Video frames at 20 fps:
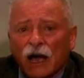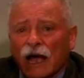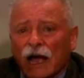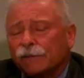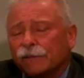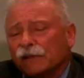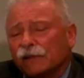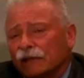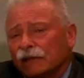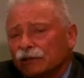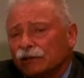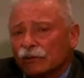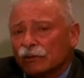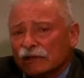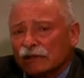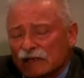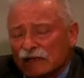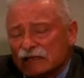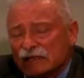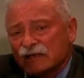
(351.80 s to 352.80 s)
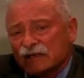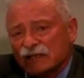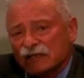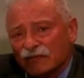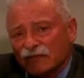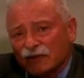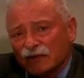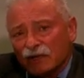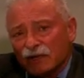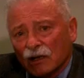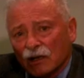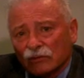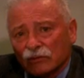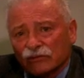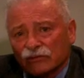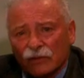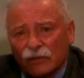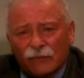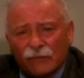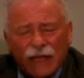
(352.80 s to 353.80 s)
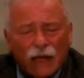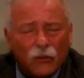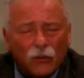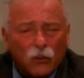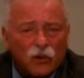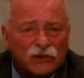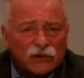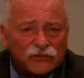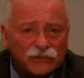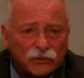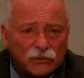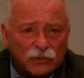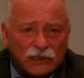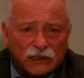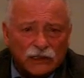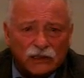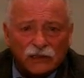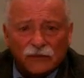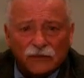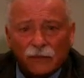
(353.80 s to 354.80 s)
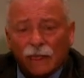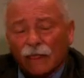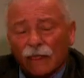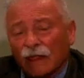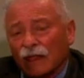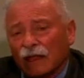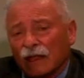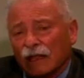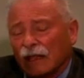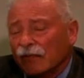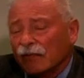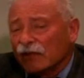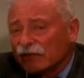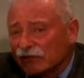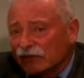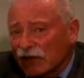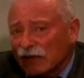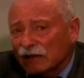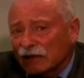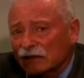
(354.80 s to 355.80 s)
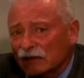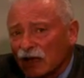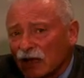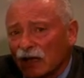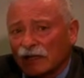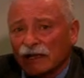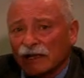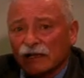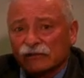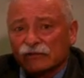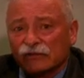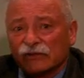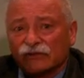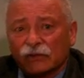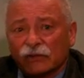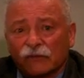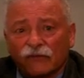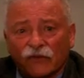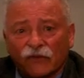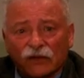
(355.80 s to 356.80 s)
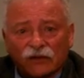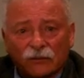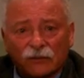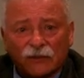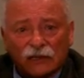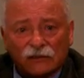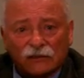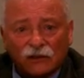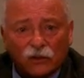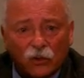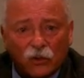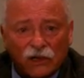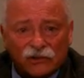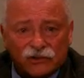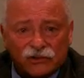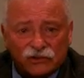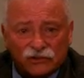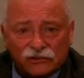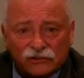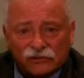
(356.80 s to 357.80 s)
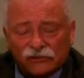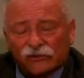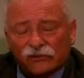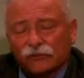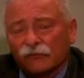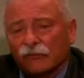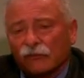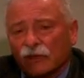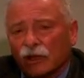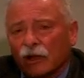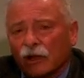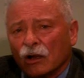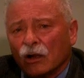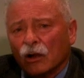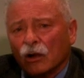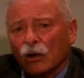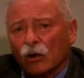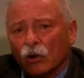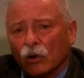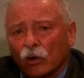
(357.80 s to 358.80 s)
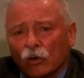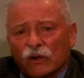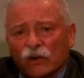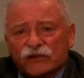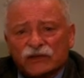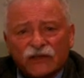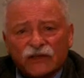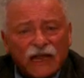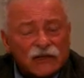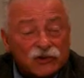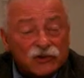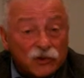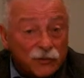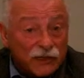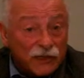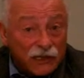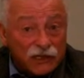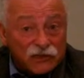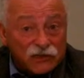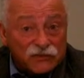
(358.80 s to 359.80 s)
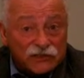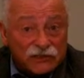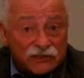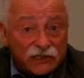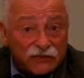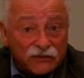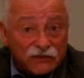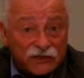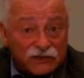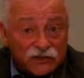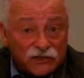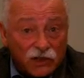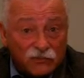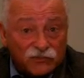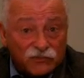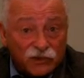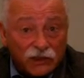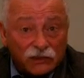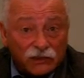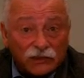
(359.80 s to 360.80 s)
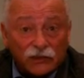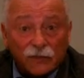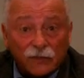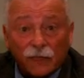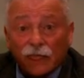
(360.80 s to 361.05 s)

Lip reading: I plan to release these videos about once a week. In the second, I'll answer some fundamental questions. Who is it that should be interested in this subject?